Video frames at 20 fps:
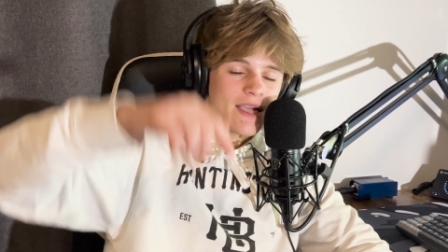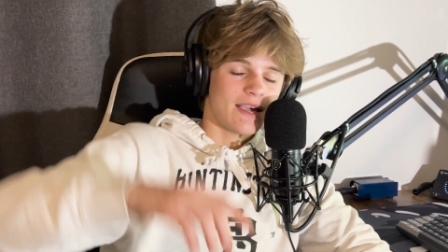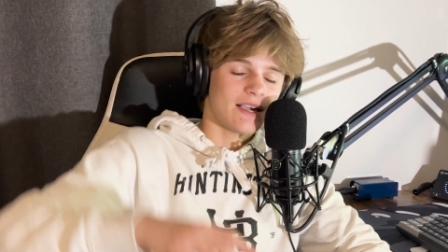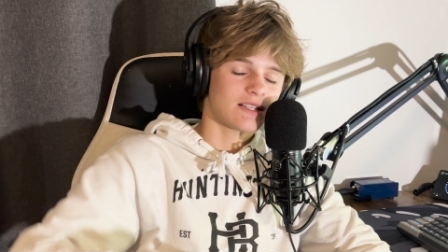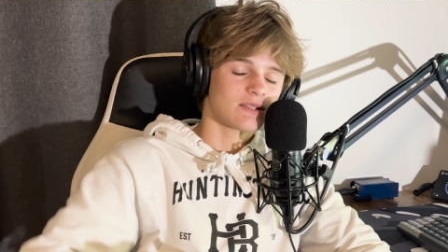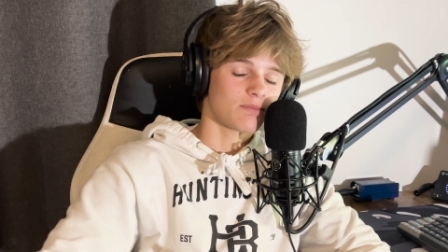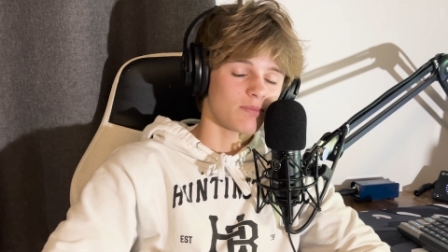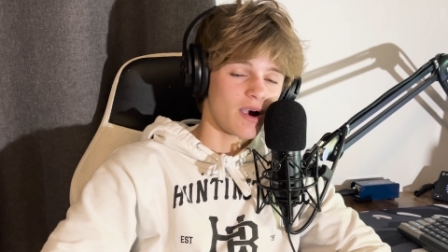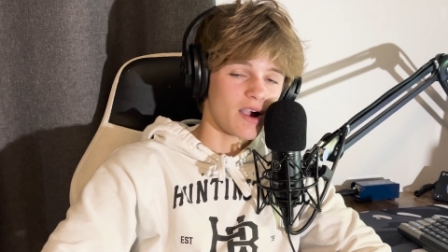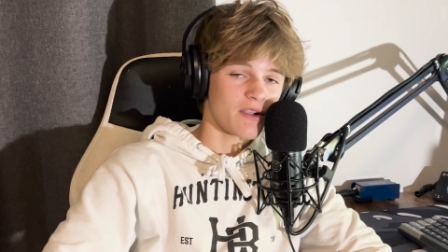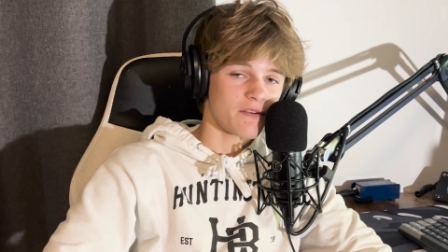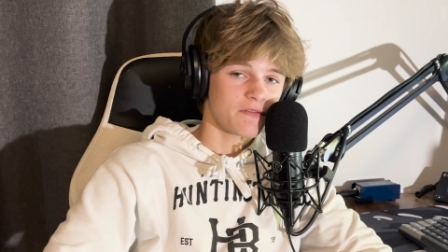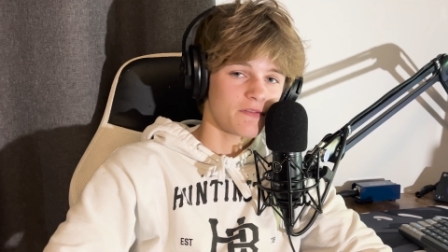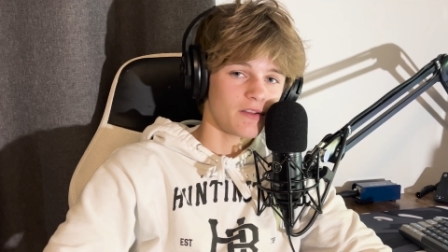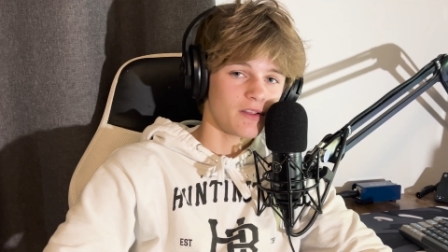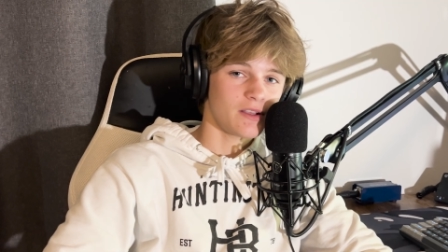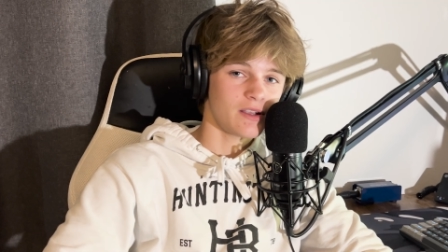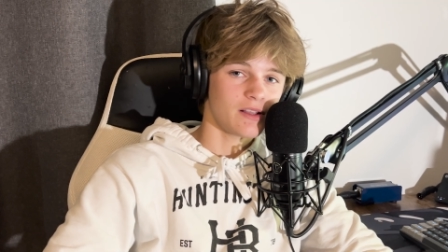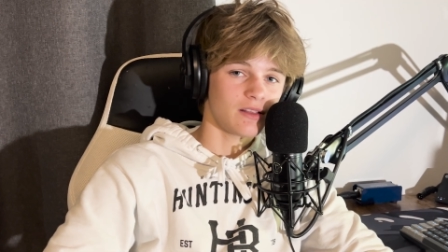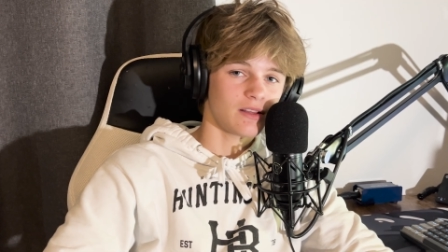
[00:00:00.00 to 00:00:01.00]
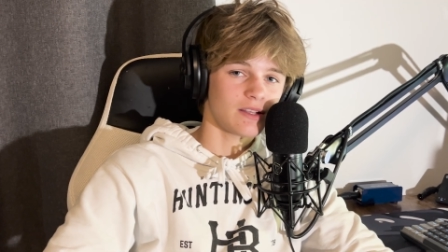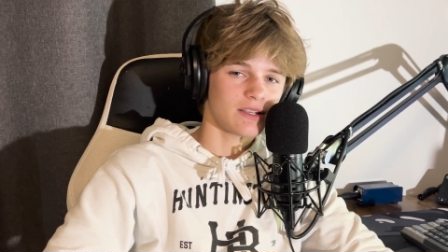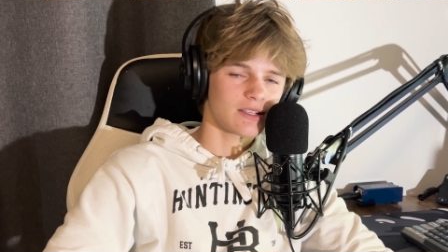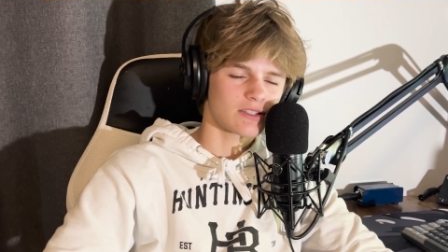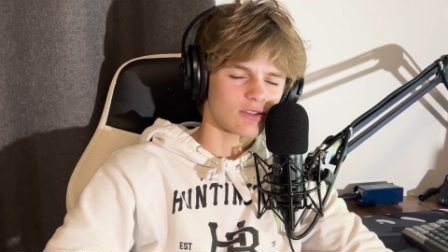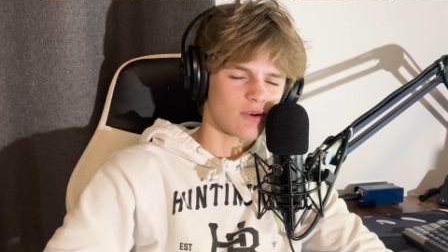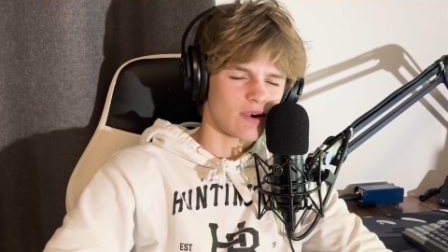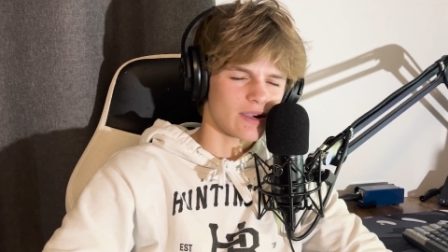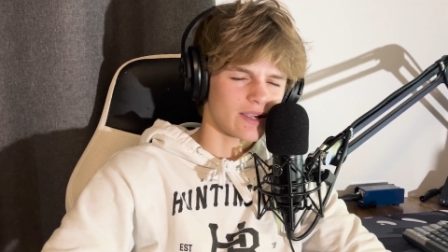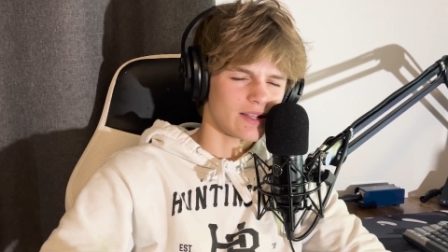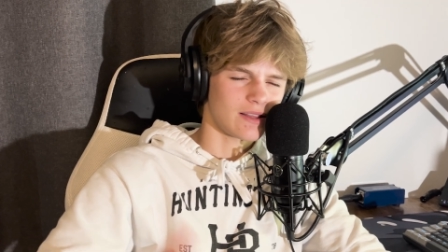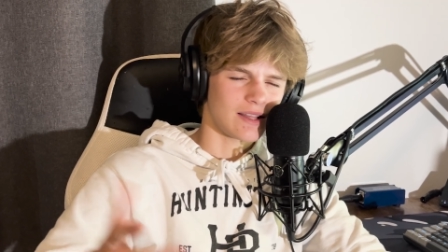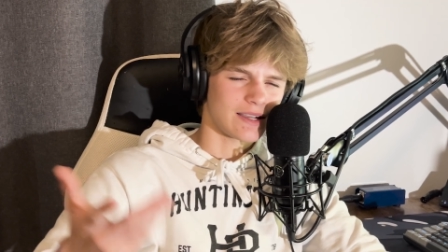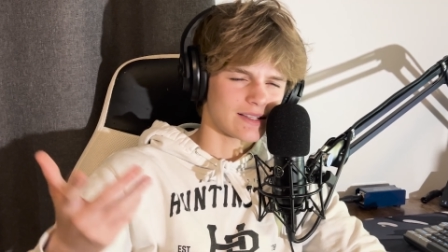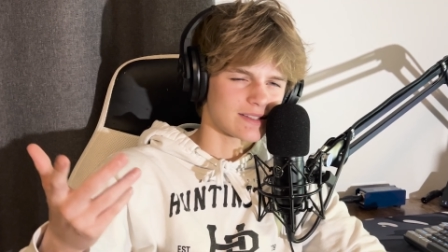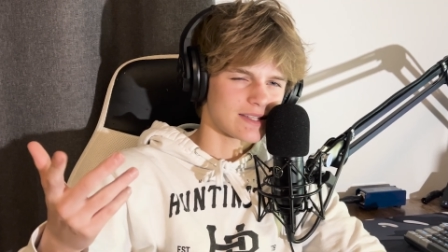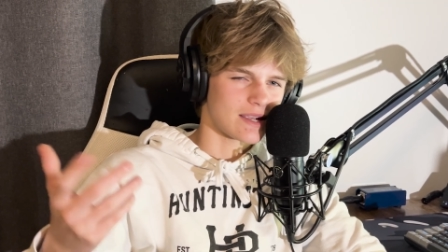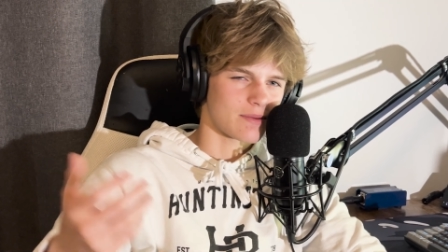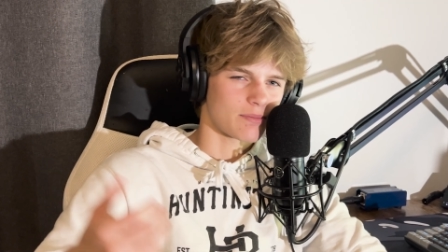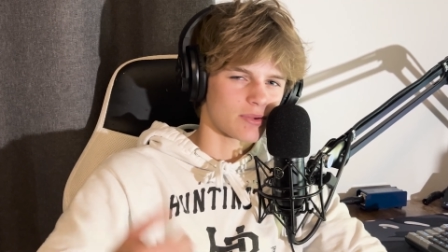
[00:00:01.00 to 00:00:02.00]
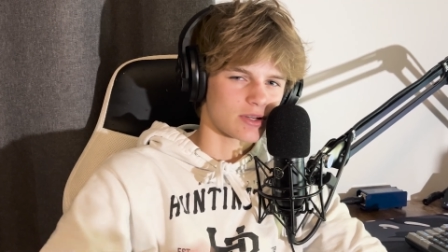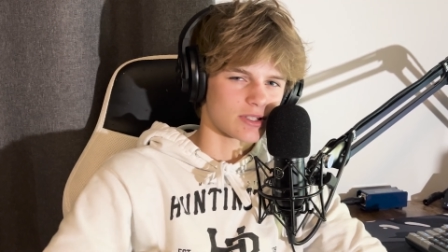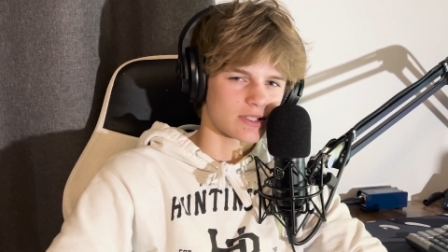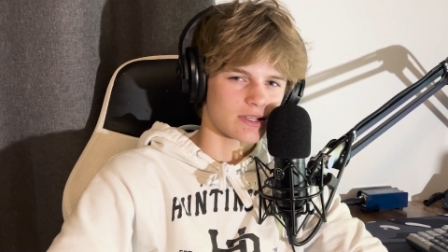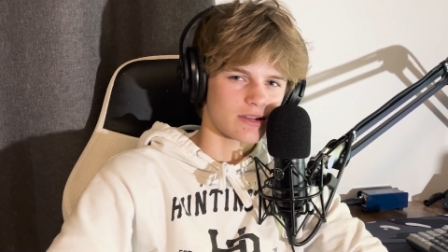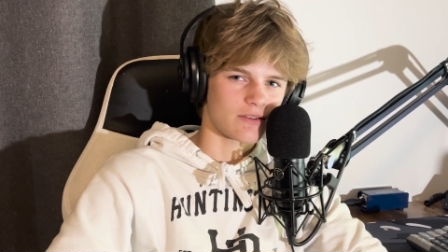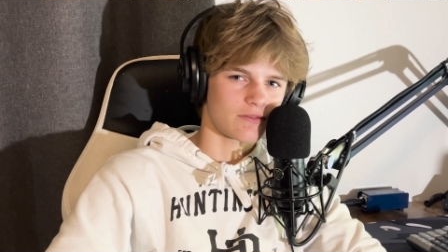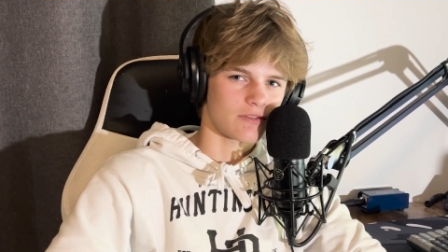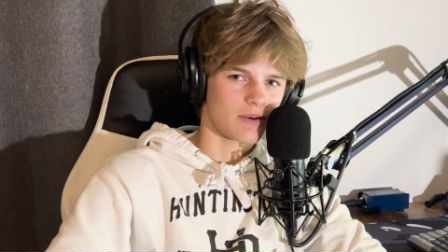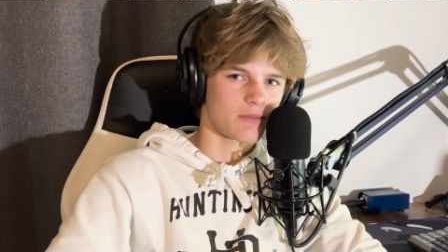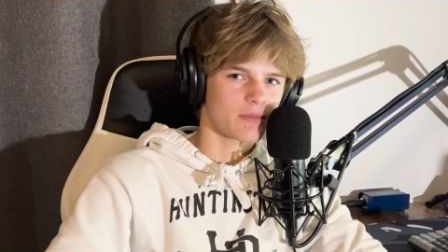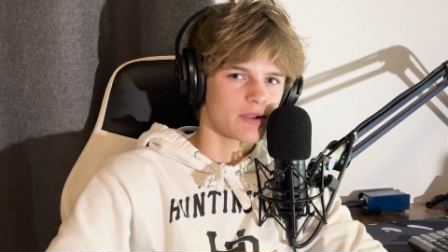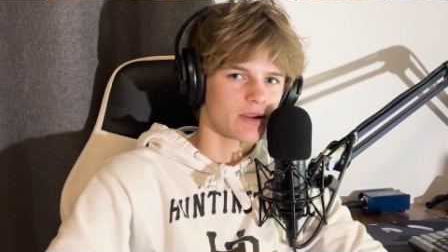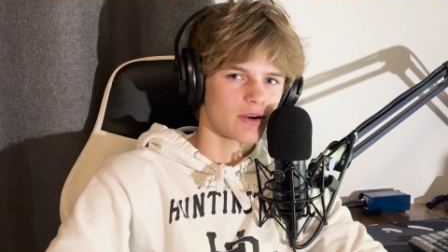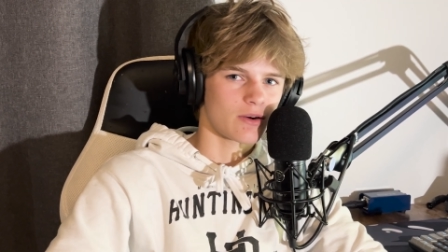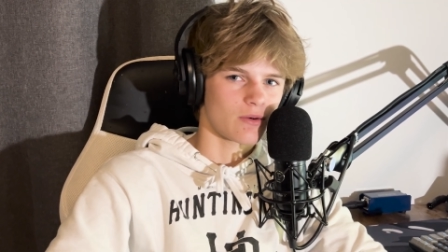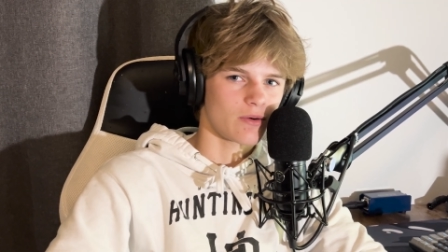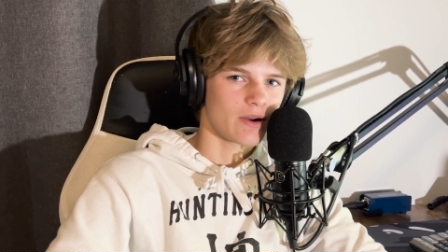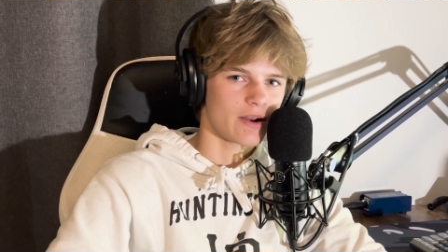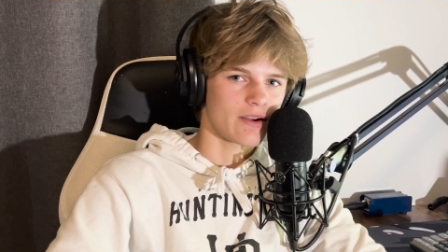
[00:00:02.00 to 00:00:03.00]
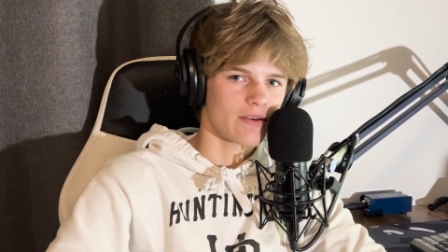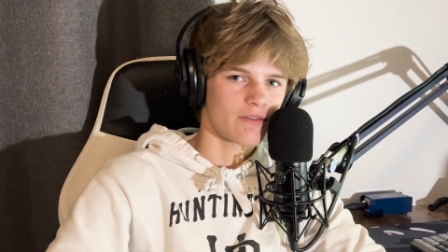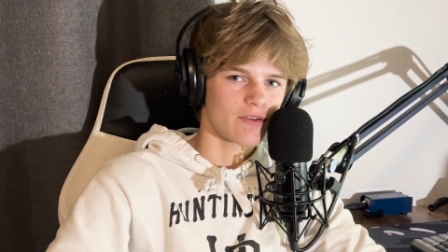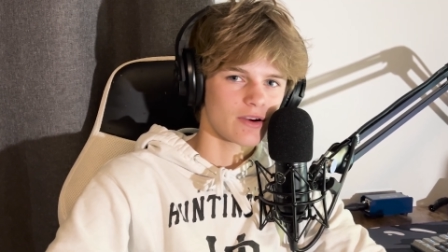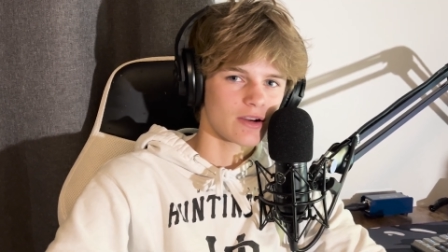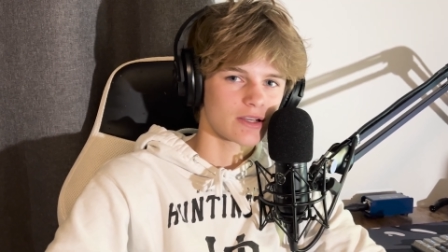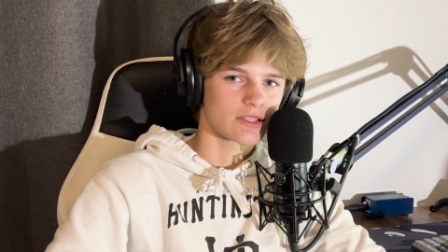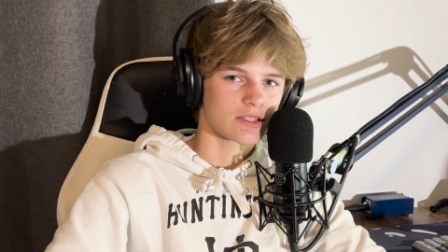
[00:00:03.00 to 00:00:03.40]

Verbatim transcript: It's my affiliate link, so I get like 10% from it or whatever.